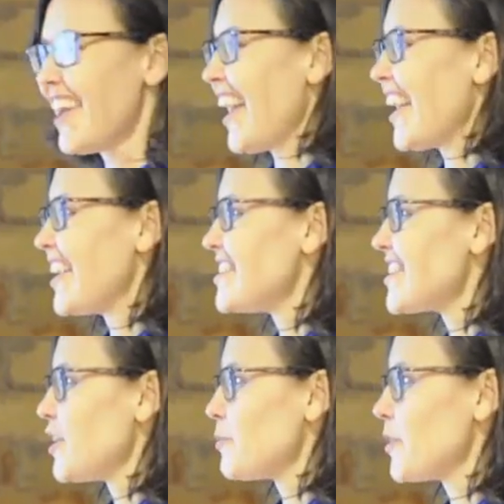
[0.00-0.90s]
And
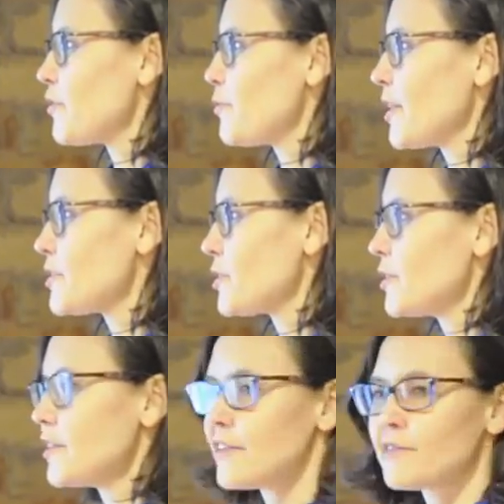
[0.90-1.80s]
if
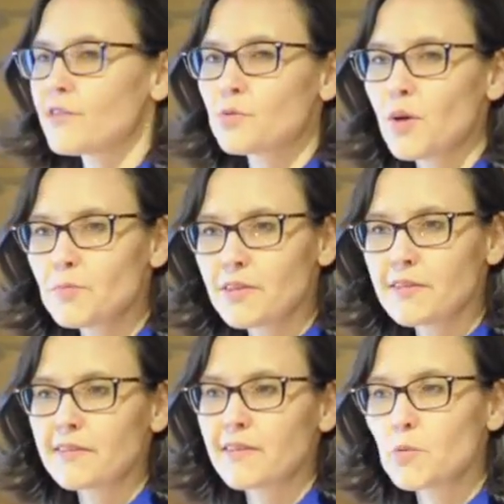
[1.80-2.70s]
melatonin is disrupted, the
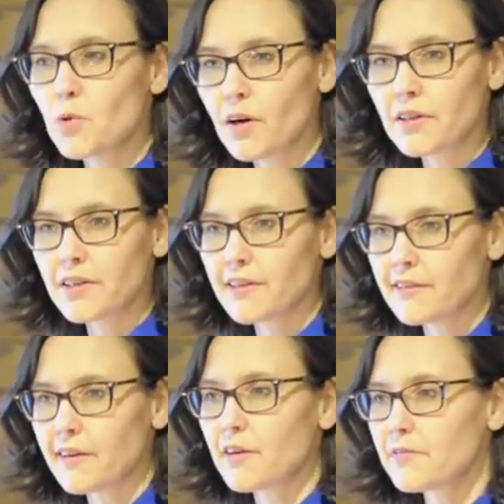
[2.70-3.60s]
sleep quality is
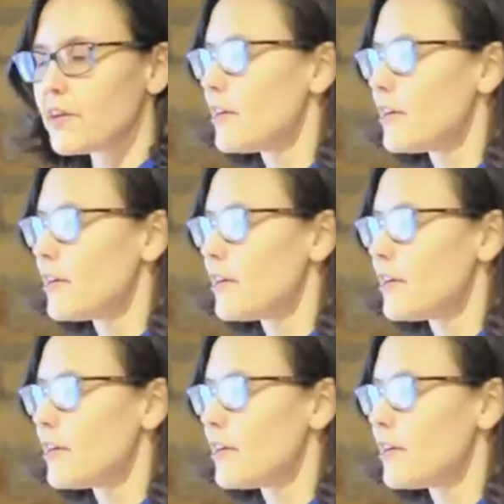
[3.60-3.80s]
off.